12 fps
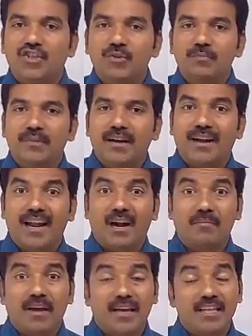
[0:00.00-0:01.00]
Assume
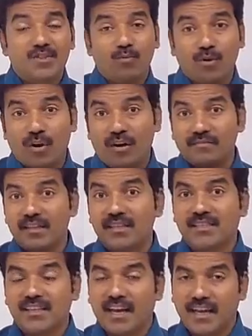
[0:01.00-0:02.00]
that lambda is one
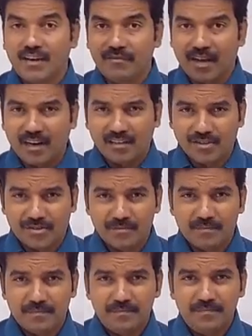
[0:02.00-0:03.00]
of these eigenvalues.